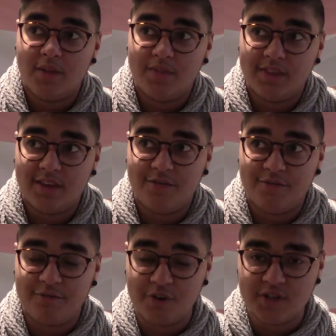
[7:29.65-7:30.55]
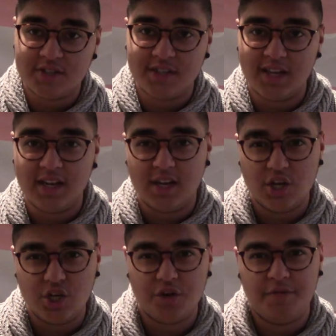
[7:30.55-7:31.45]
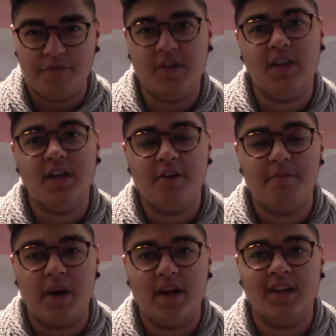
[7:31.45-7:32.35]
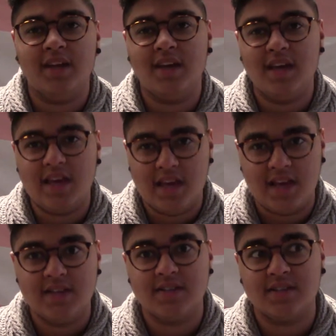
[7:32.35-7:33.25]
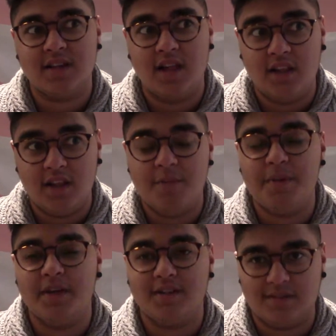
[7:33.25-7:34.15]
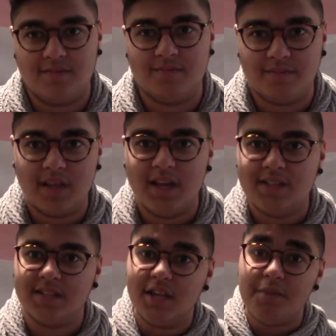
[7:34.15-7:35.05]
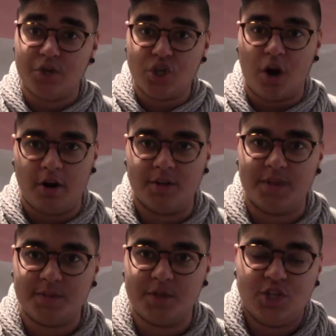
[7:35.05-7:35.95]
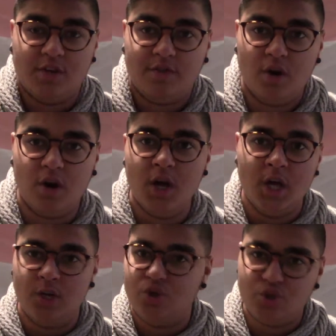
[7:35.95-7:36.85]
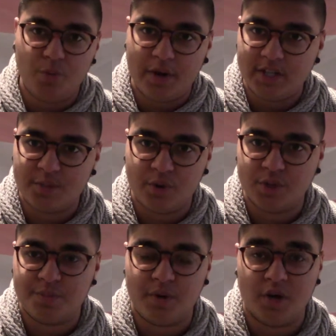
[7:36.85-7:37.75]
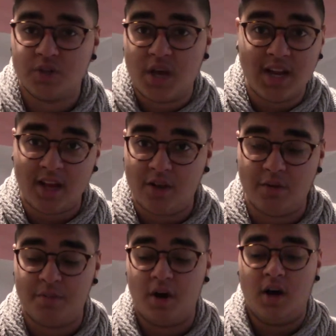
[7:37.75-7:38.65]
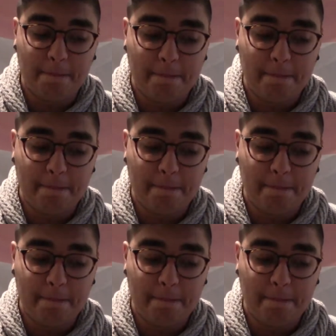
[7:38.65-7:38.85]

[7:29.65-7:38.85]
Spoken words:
the first initial feeling of binding is a little bit jarring, especially if you're used to wearing sports bras or any other bra.